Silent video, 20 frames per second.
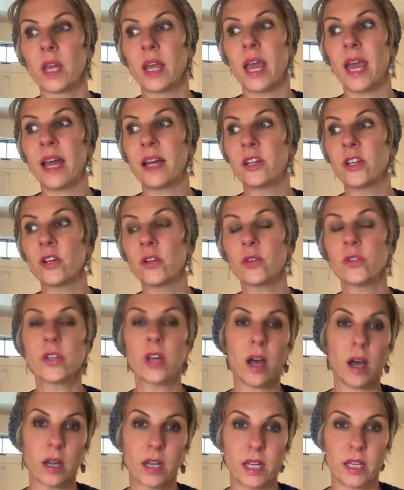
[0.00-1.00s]
and you're
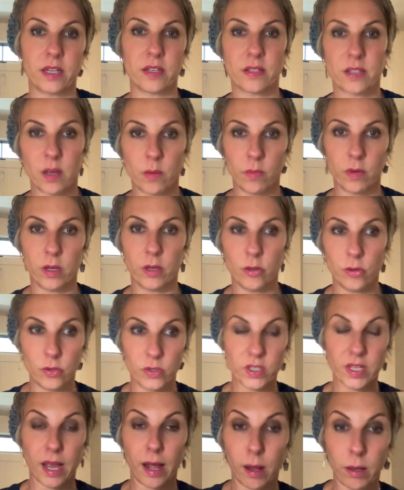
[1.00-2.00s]
talking to someone who's
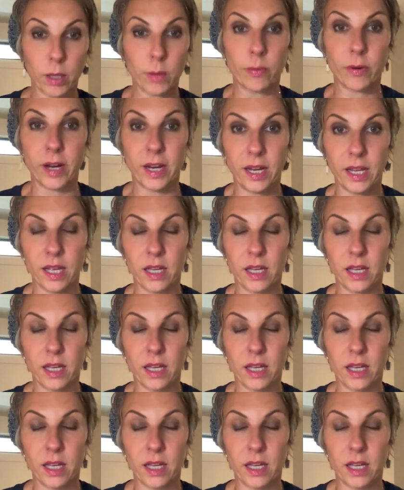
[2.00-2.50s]
calibrating